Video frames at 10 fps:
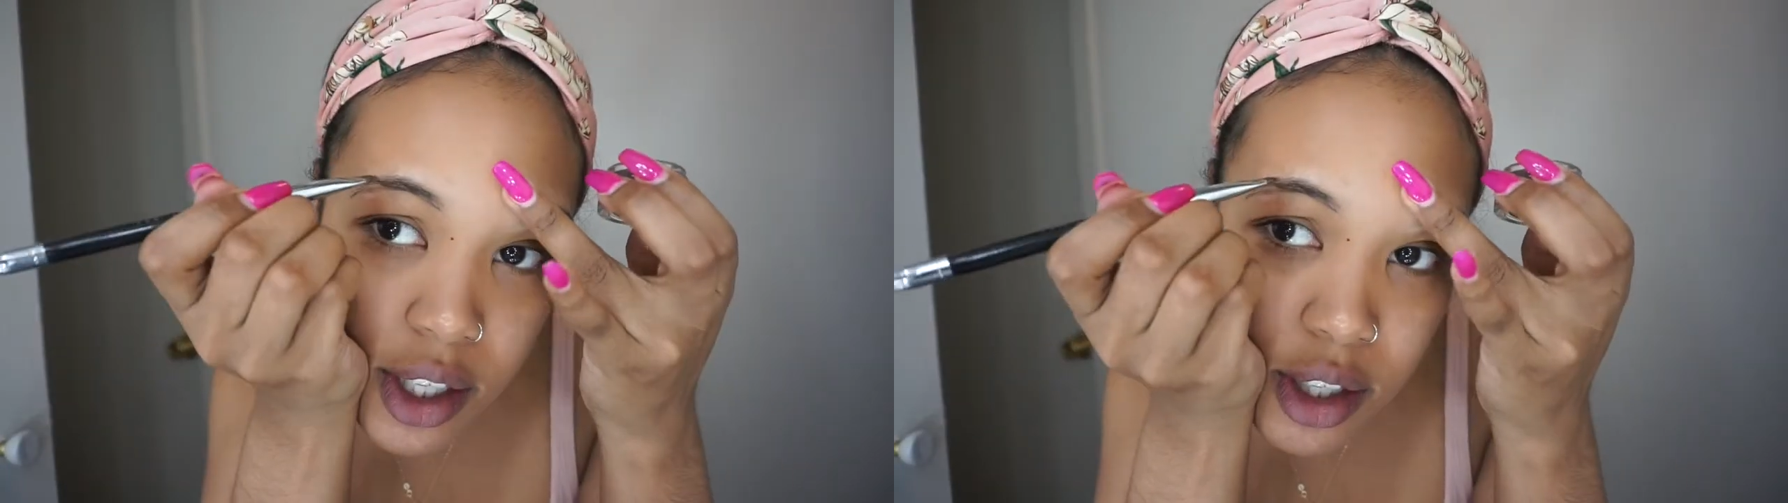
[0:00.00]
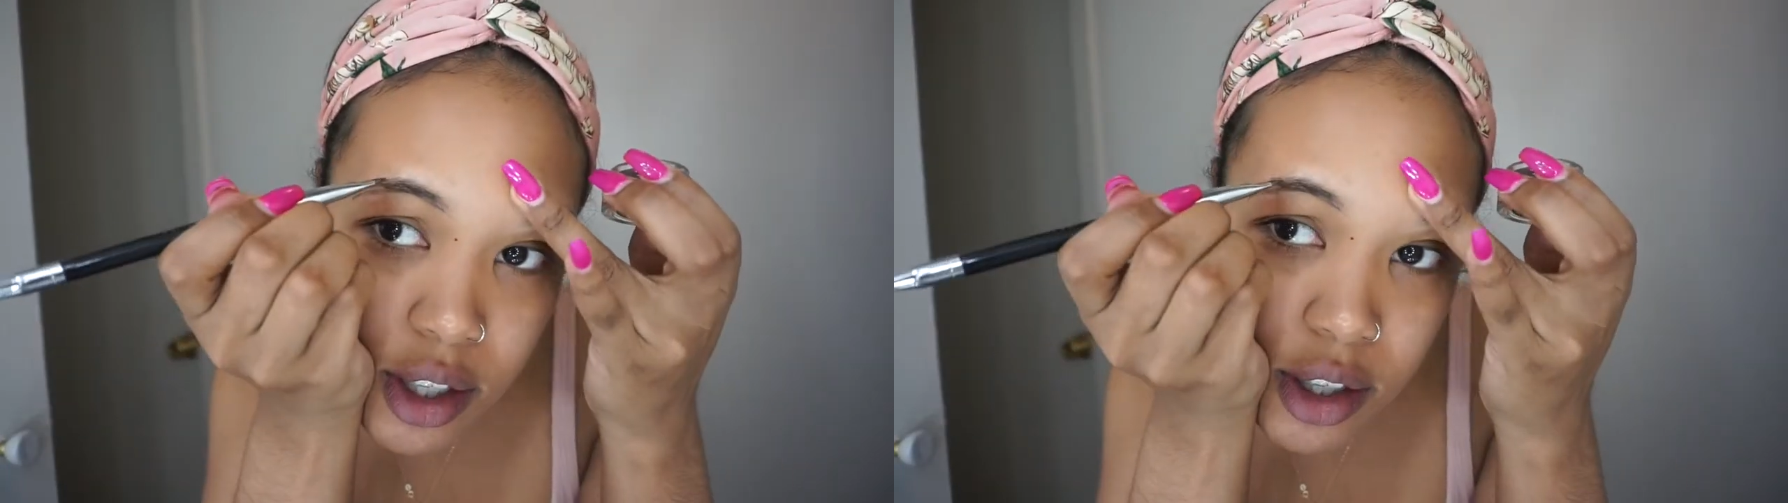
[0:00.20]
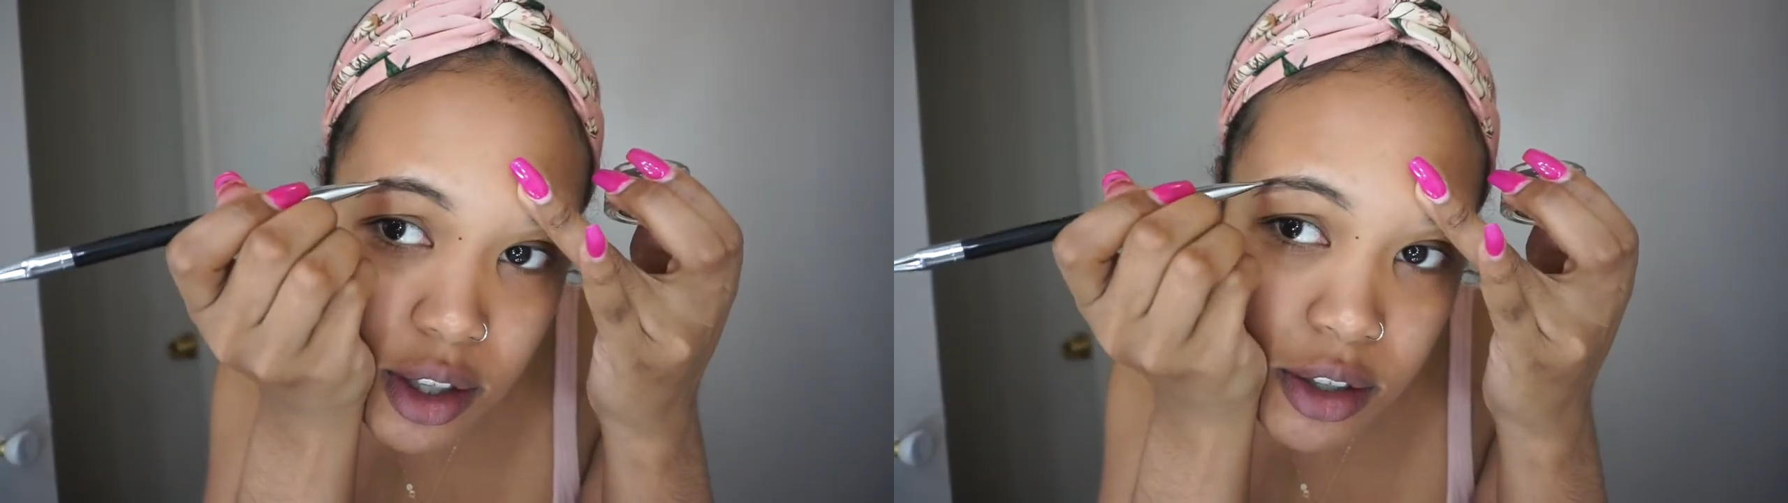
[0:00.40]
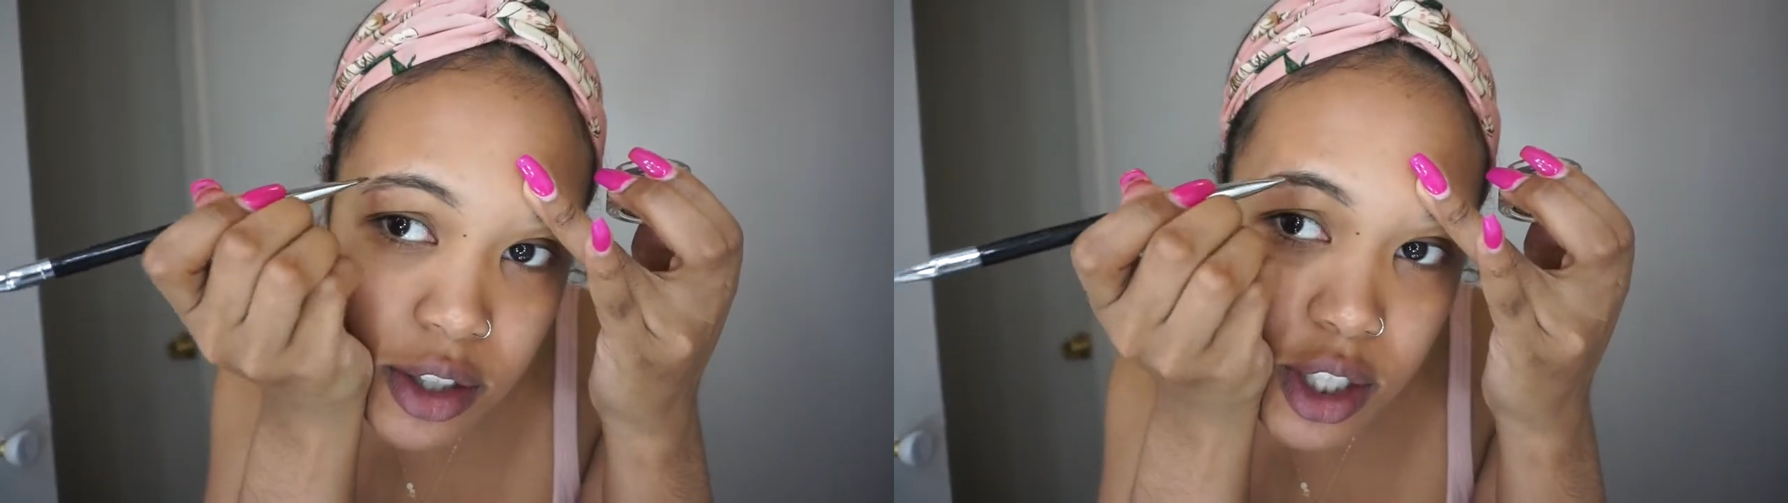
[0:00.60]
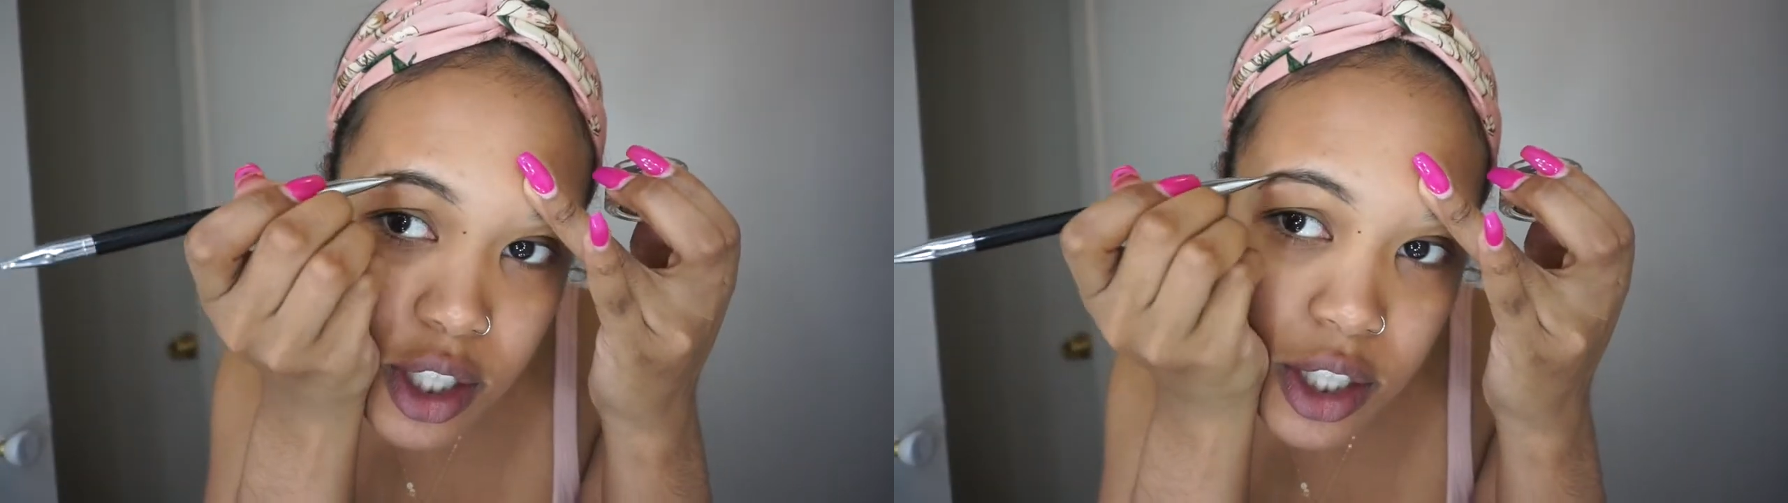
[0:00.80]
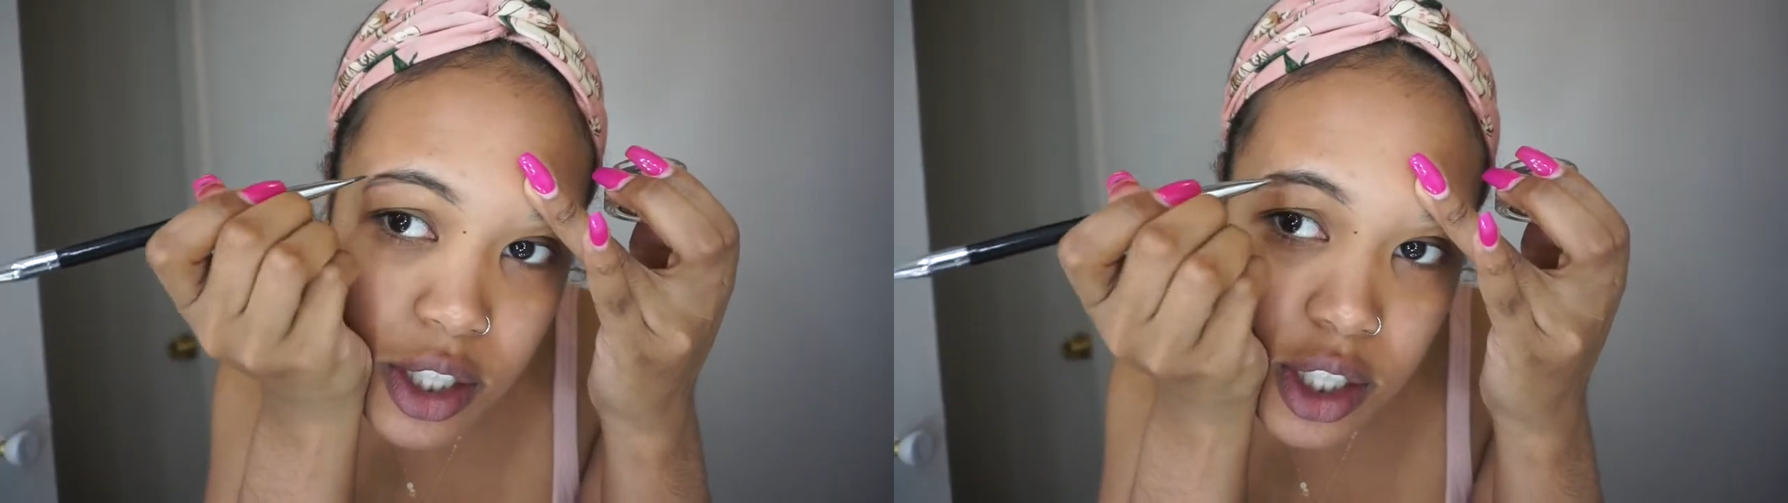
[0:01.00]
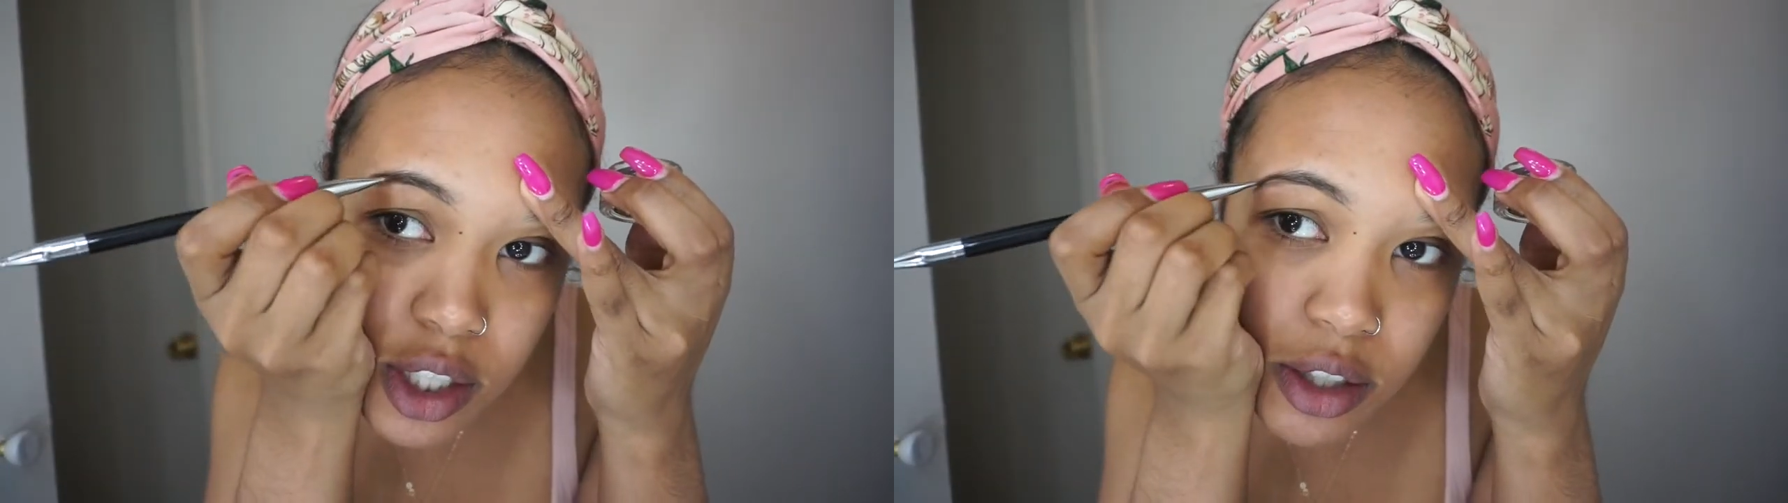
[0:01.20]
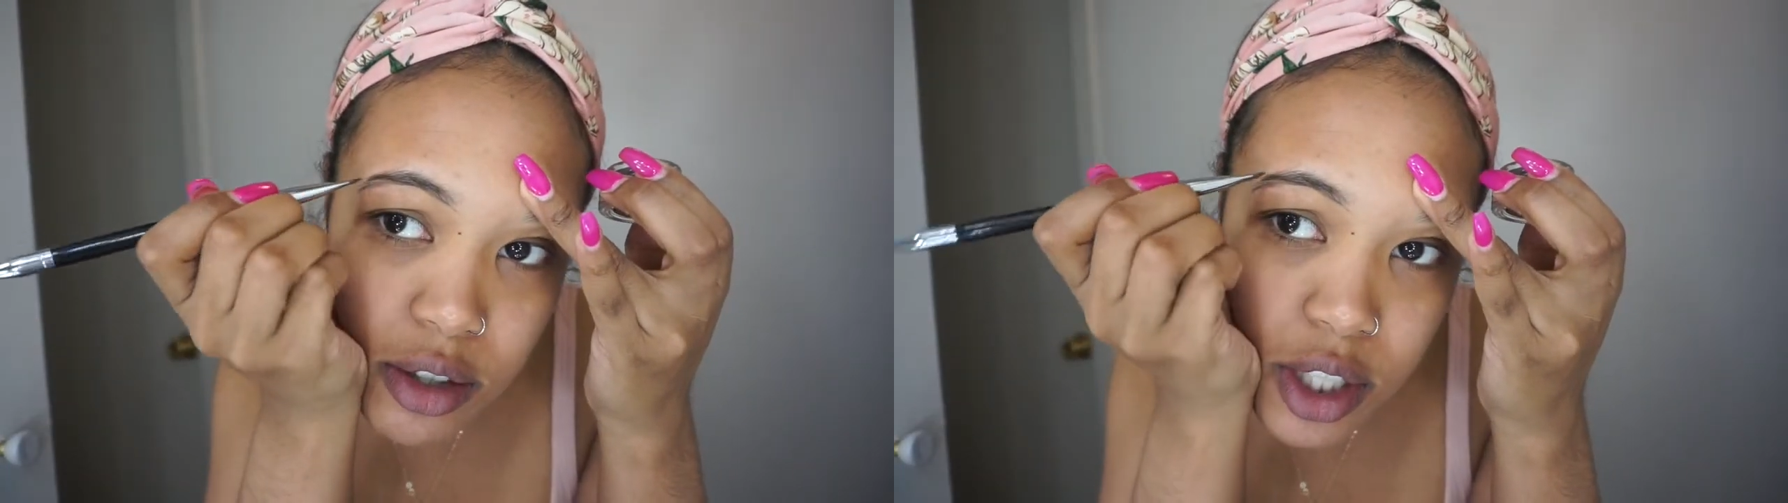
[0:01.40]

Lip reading: So, I'm just going to continue